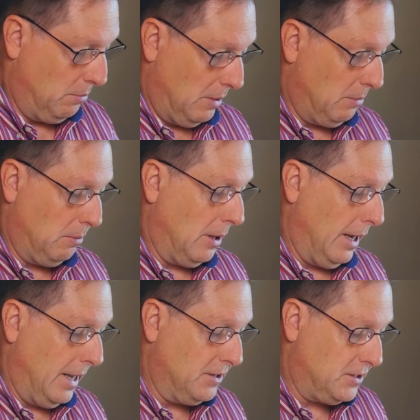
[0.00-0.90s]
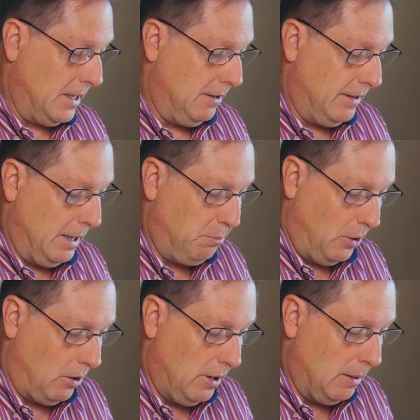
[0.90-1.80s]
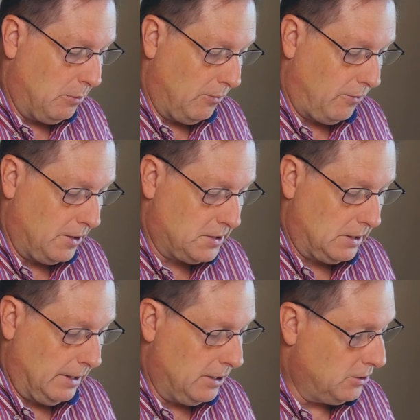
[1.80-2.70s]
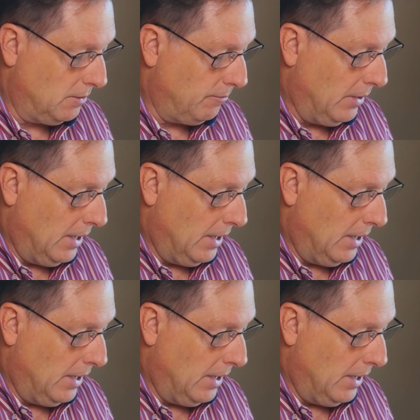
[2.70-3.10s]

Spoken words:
blah, blah, blah, and sent that part number for installation.